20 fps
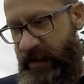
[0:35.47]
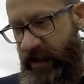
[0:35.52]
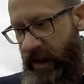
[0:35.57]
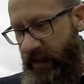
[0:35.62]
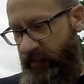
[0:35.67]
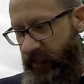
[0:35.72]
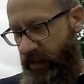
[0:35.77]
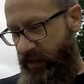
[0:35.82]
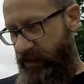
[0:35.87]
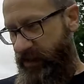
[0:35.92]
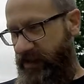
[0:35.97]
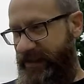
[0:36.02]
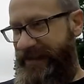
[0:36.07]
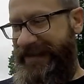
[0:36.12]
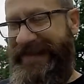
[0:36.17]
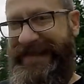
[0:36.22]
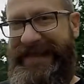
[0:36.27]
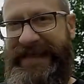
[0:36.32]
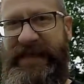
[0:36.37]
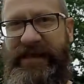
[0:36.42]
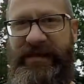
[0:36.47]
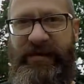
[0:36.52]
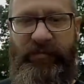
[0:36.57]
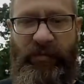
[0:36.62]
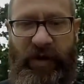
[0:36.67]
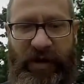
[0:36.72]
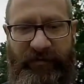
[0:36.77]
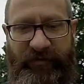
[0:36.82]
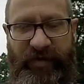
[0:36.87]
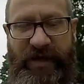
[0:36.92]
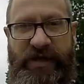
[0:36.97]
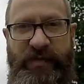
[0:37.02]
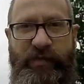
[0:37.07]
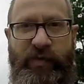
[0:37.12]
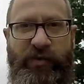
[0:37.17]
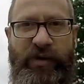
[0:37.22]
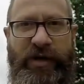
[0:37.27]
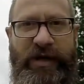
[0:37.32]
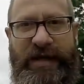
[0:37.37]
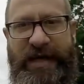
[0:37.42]
I'm going to delete my
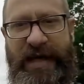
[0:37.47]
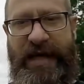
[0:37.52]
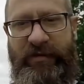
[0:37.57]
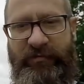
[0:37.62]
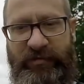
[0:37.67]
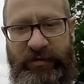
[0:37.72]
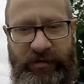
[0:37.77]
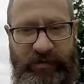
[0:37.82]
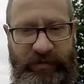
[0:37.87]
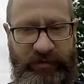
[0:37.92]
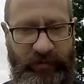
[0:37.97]
Facebook account